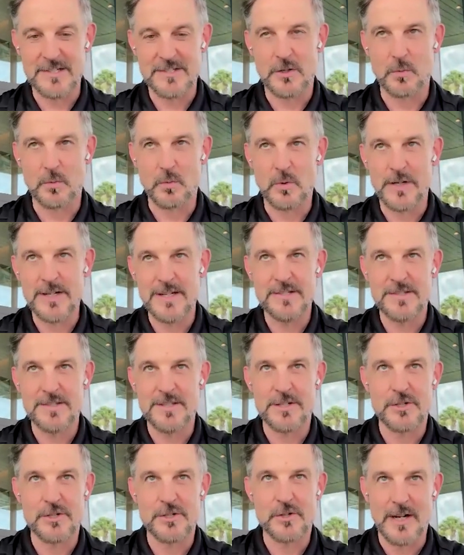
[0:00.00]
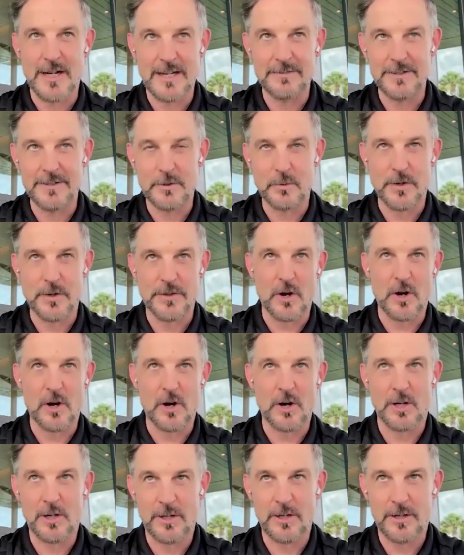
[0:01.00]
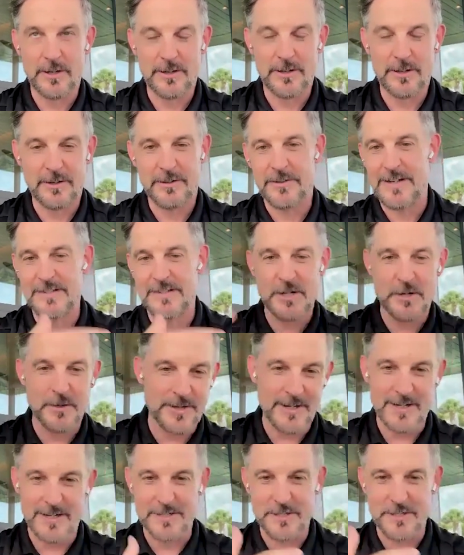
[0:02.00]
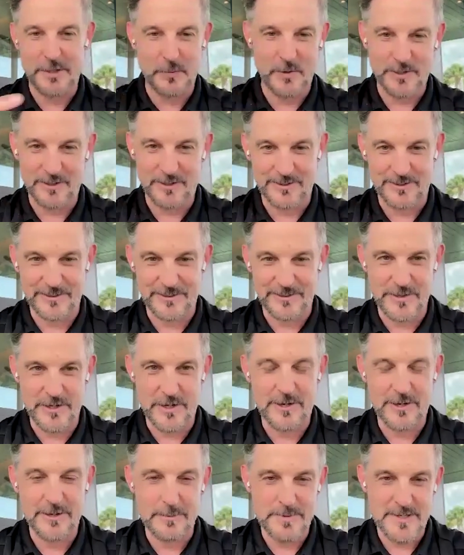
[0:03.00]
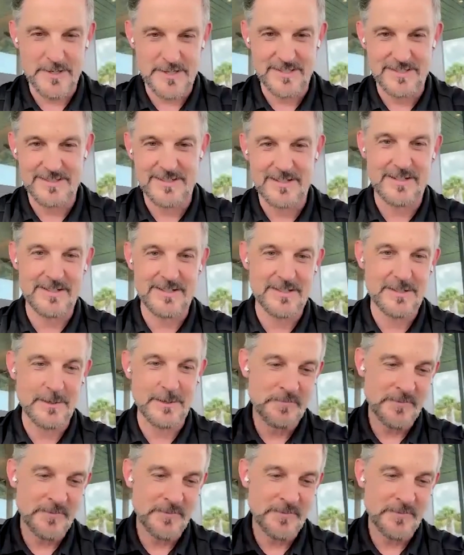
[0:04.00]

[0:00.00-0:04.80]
So what is the driving with all that's going on in your world, with all the businesses,